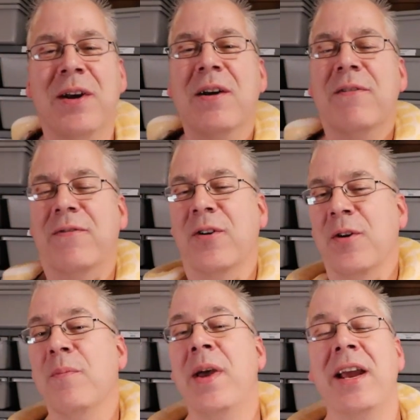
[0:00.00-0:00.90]

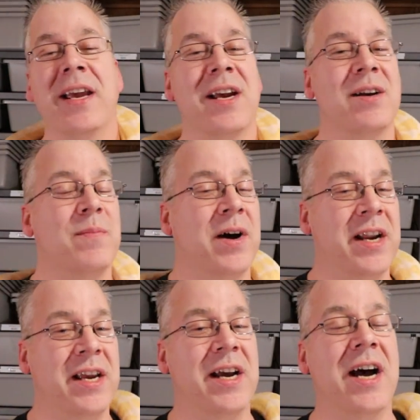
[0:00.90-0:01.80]
for making
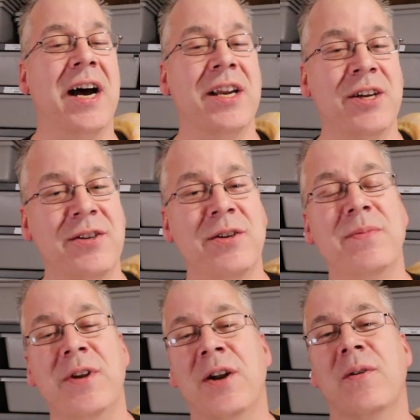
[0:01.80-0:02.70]
money on
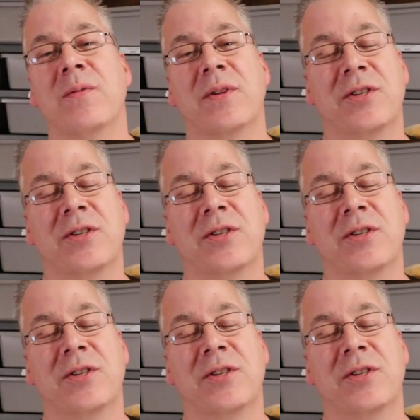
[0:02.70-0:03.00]
YouTube, you know,